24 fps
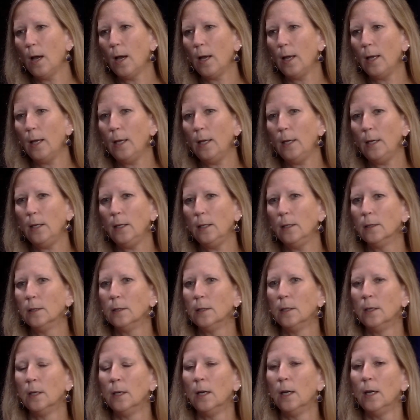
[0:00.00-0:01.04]
I
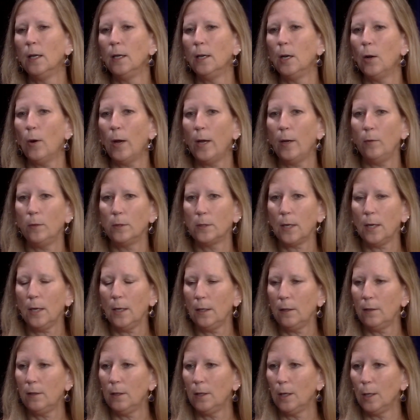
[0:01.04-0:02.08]
was kind
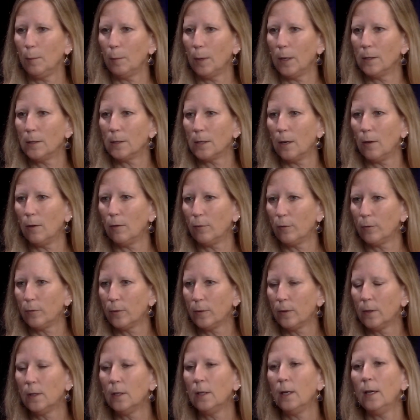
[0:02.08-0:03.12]
of killing myself,
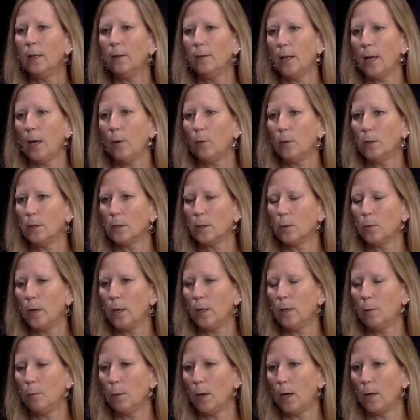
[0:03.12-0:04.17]
and that was the way
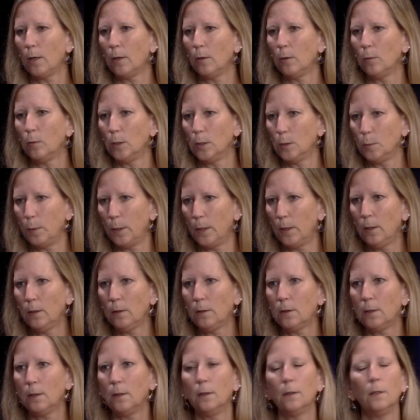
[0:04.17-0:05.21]
the model was
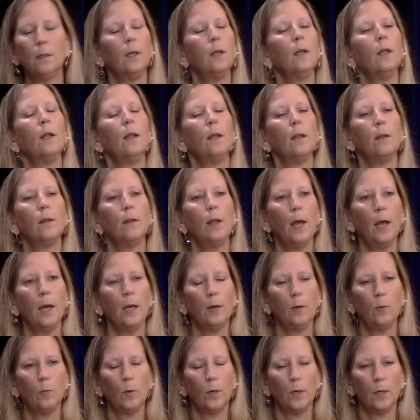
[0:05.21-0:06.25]
built. And
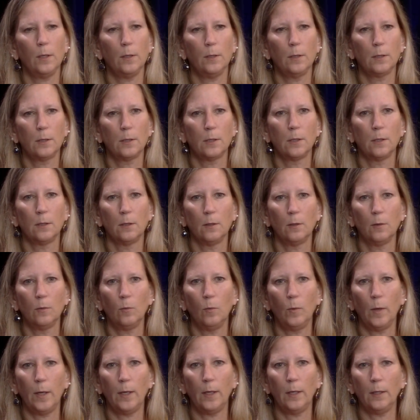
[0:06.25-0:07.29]
that was
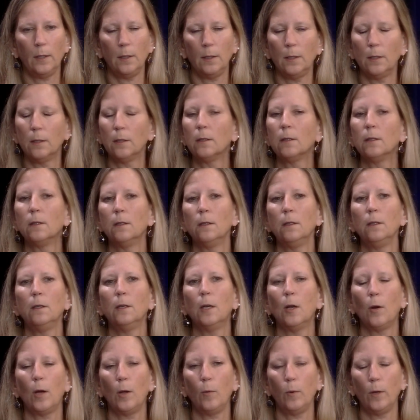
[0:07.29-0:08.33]
when,
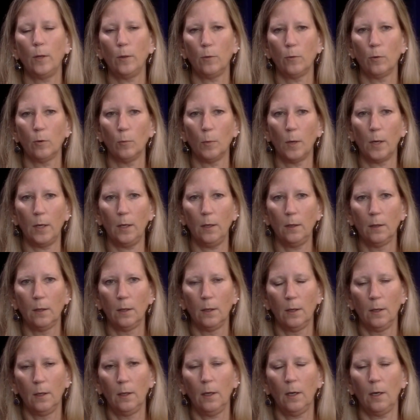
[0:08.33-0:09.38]
I went through my
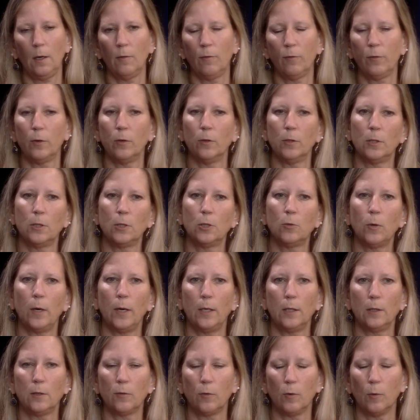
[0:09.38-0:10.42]
kind of first
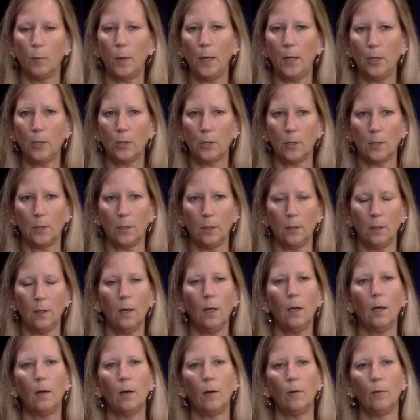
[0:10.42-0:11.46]
transformation
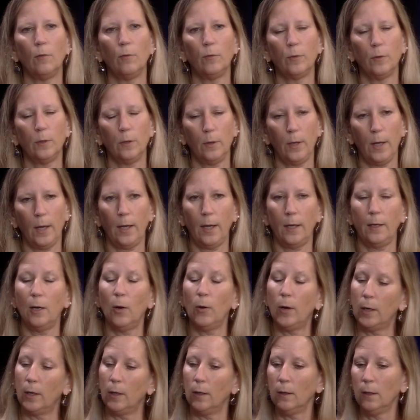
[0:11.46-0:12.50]
of, okay, I know
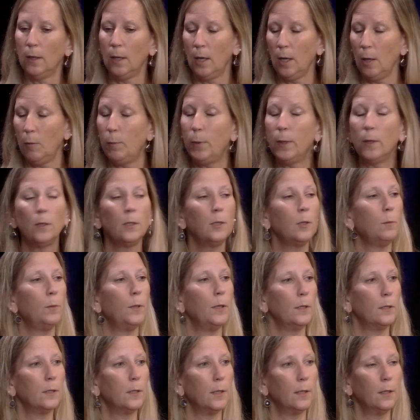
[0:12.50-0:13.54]
how to build a
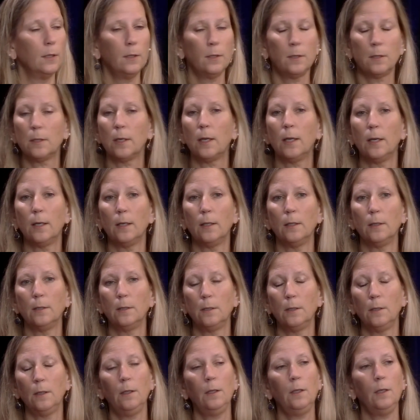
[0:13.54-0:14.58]
business,
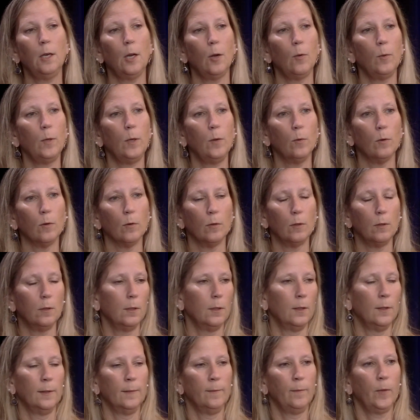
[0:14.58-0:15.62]
and,
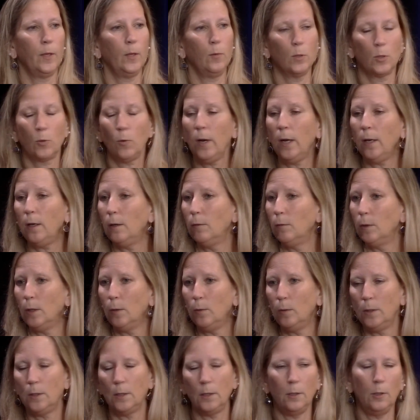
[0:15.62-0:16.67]
it was great. We
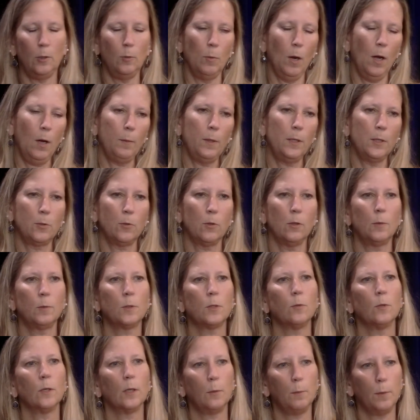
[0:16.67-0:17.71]
did new mommies
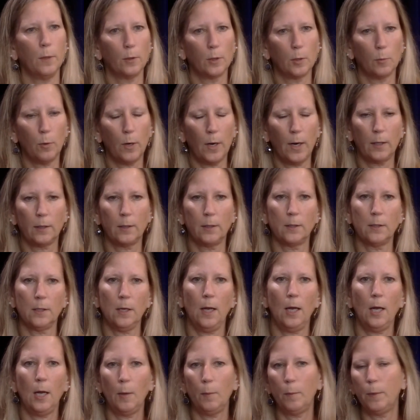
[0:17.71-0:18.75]
groups, really built the practice
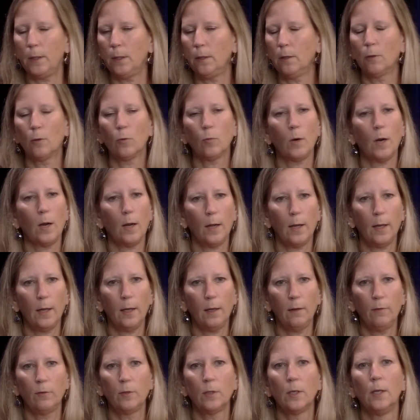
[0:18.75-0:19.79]
up, it
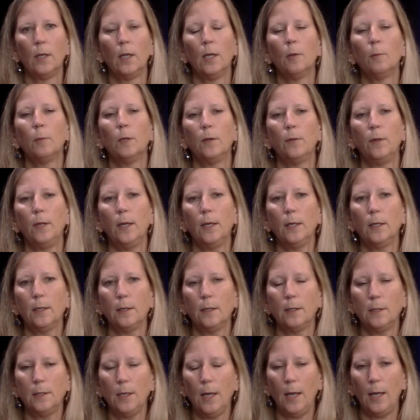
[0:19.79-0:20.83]
thrived. But at the end of
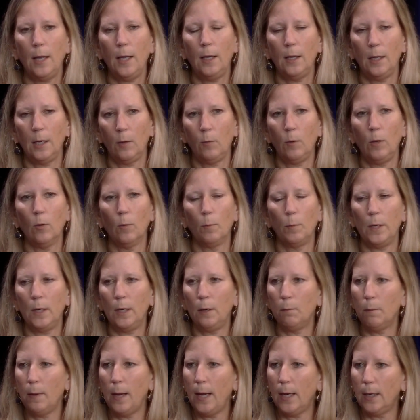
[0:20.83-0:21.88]
the day, like, we were
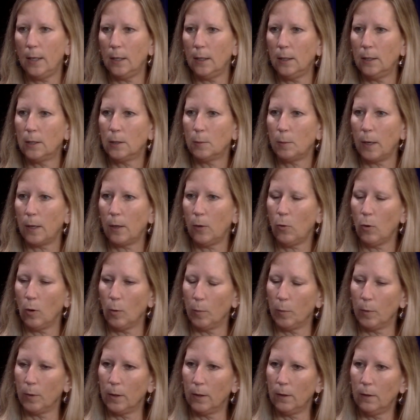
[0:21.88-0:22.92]
being managed by
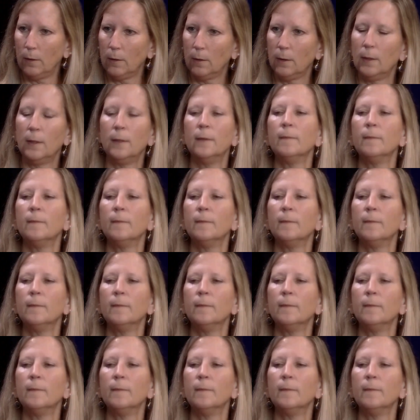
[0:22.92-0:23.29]
corporate